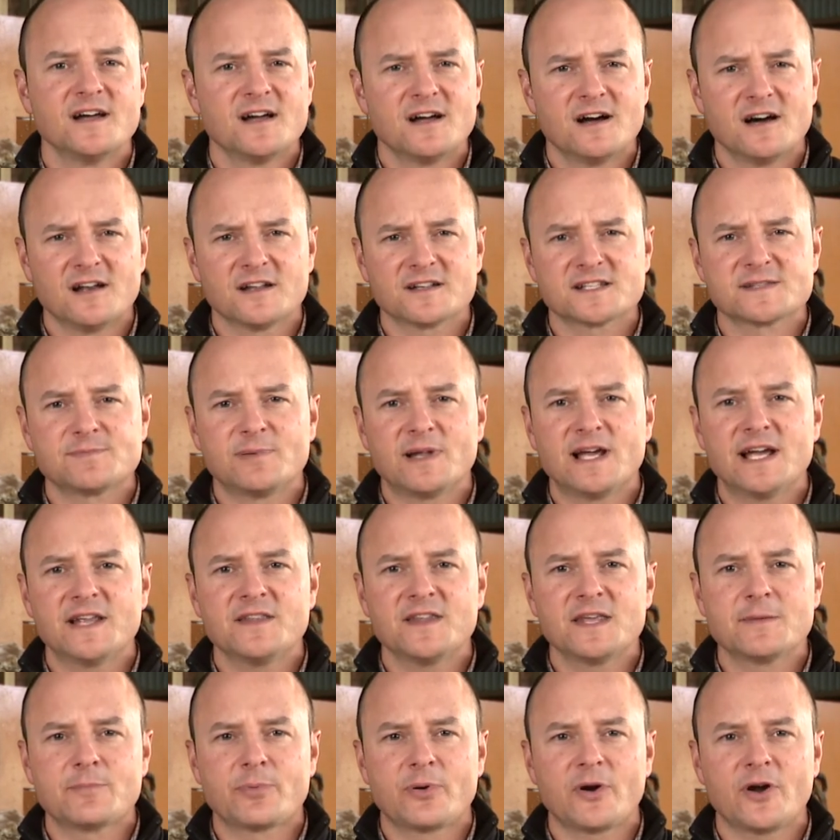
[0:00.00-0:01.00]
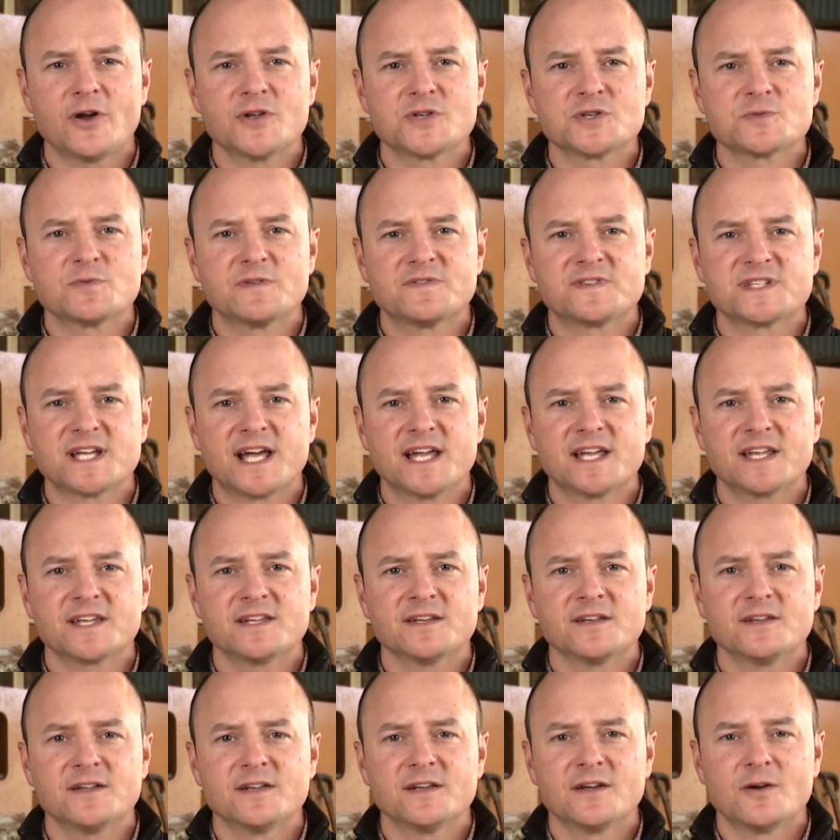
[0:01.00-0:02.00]
I'll explain the approach we've
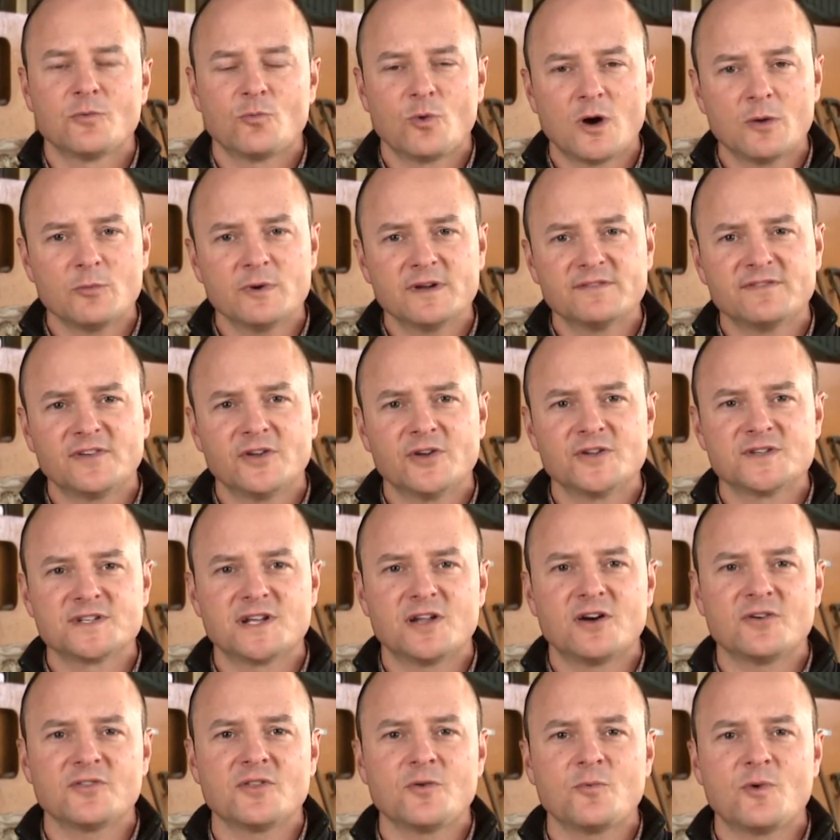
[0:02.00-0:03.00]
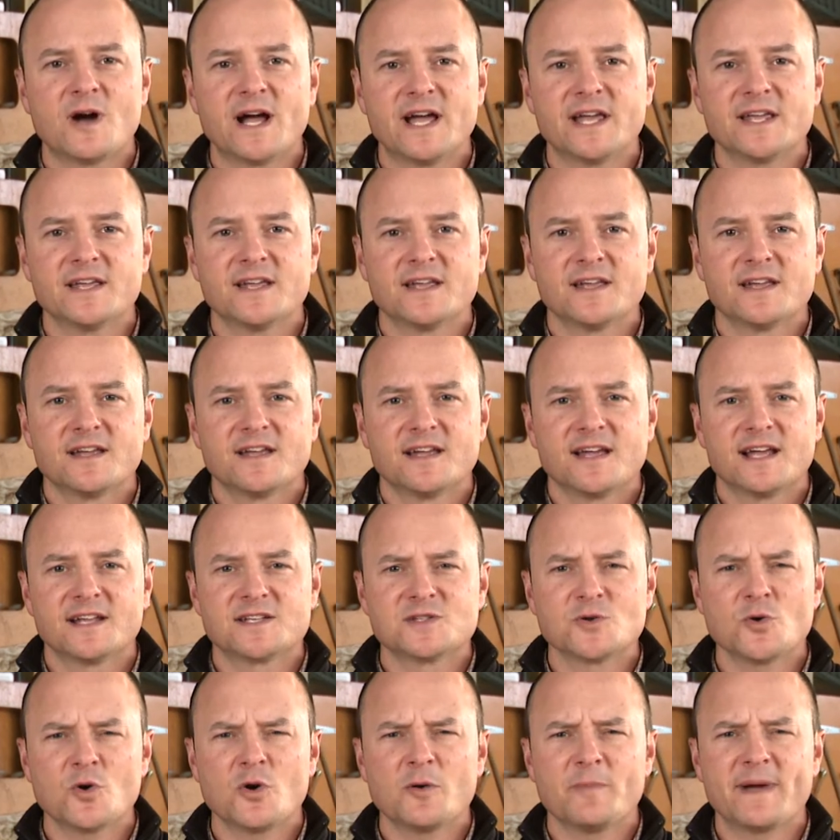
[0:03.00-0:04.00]
taken, what we've learned along the way, and
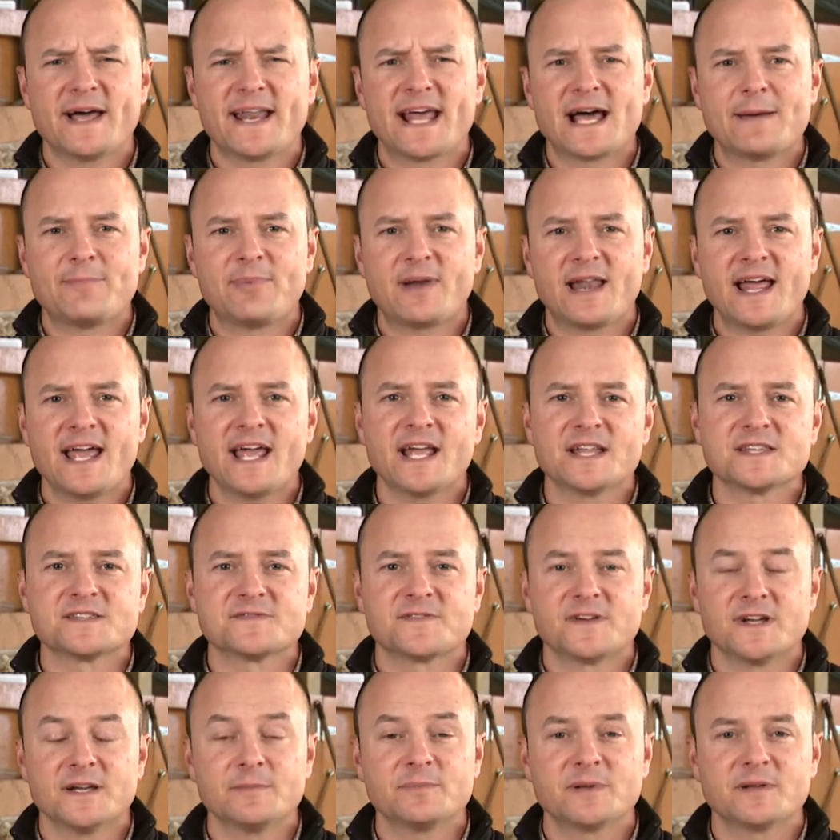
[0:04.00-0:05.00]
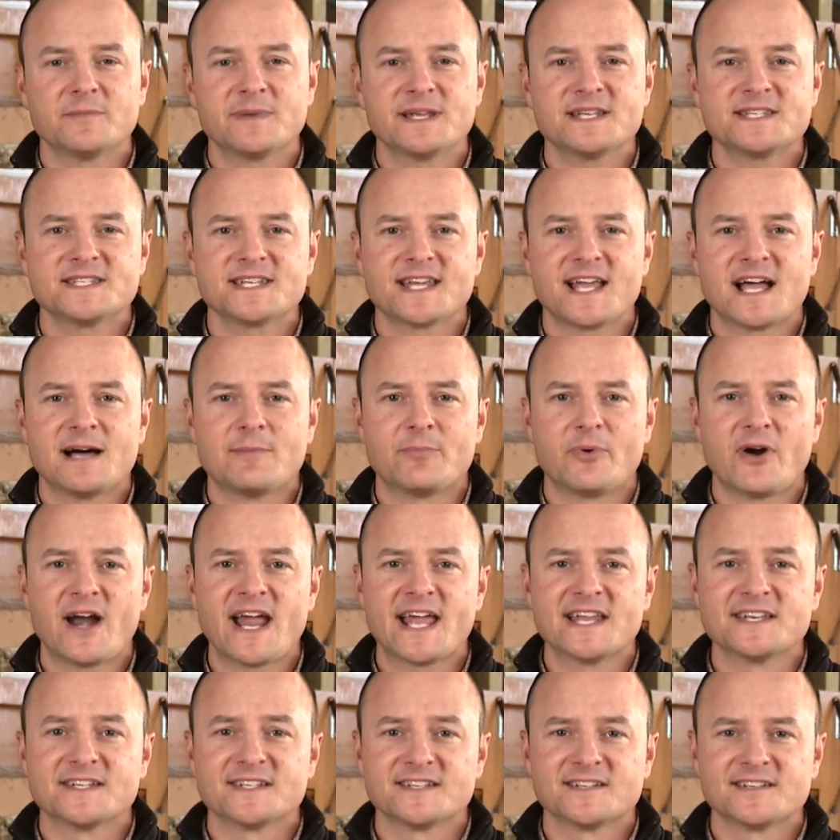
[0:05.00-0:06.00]
talk about our plans for implementing our
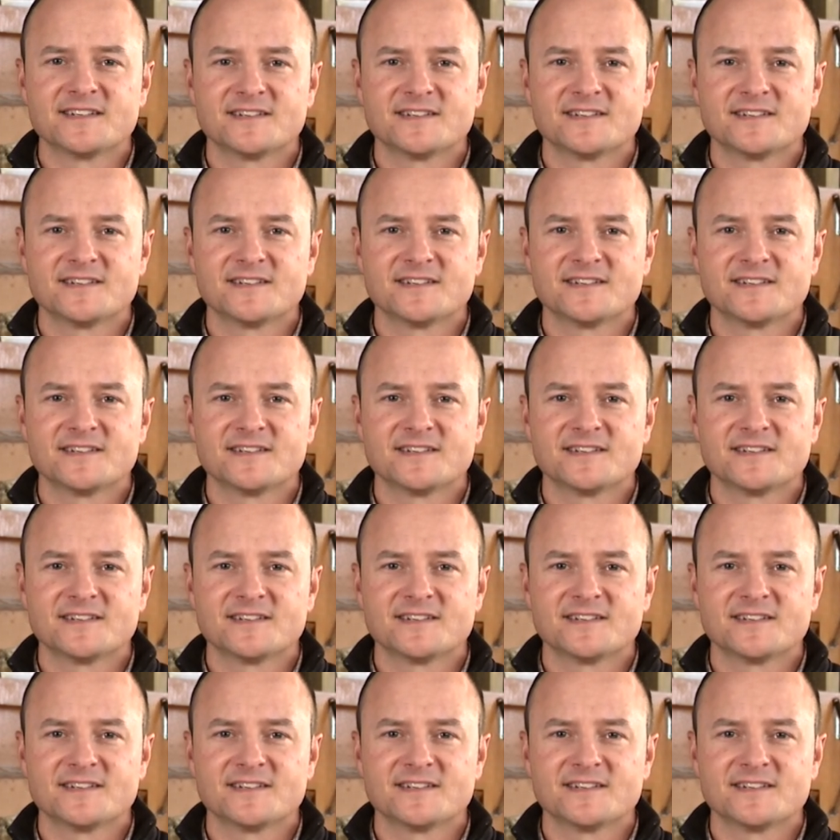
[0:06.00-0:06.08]
brand.